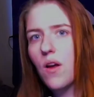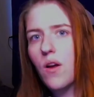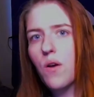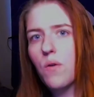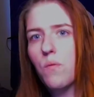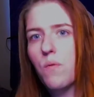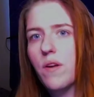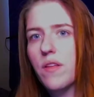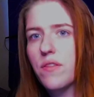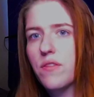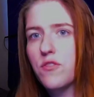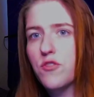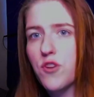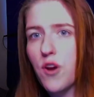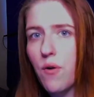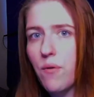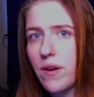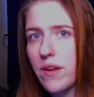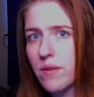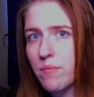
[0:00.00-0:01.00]
With
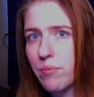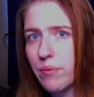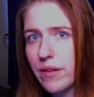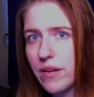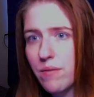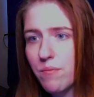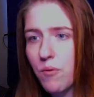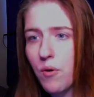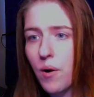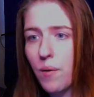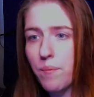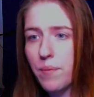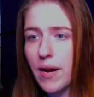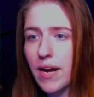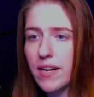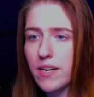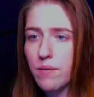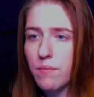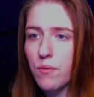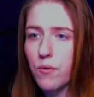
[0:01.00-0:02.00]
Joey in Bleed More,
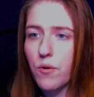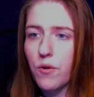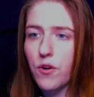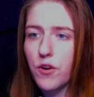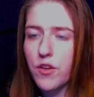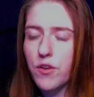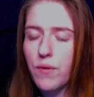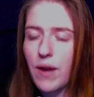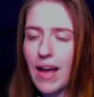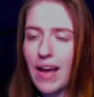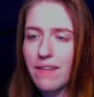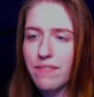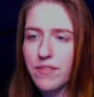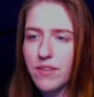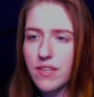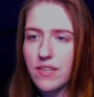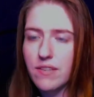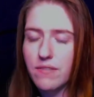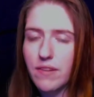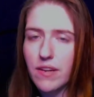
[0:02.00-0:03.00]
Body More, you have the
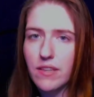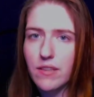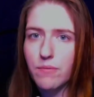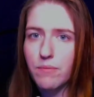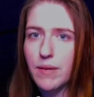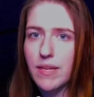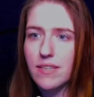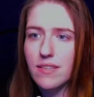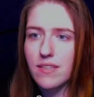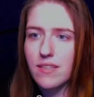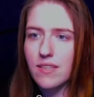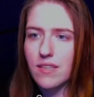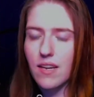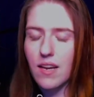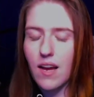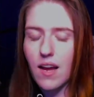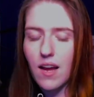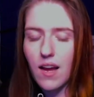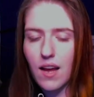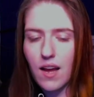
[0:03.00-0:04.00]
development
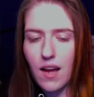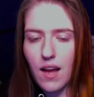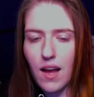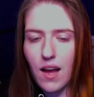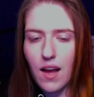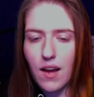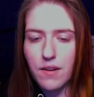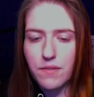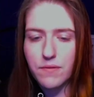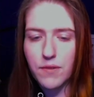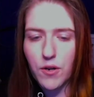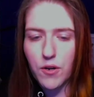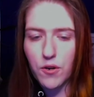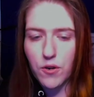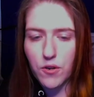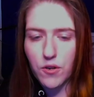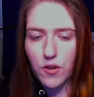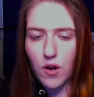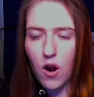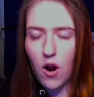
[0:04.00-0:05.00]
of
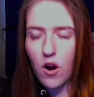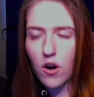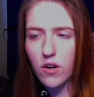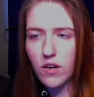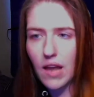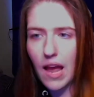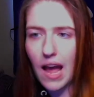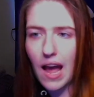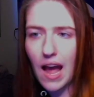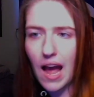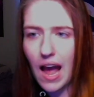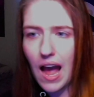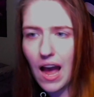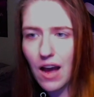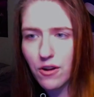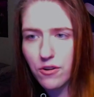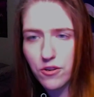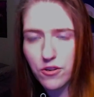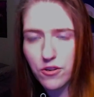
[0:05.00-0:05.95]
her hard outer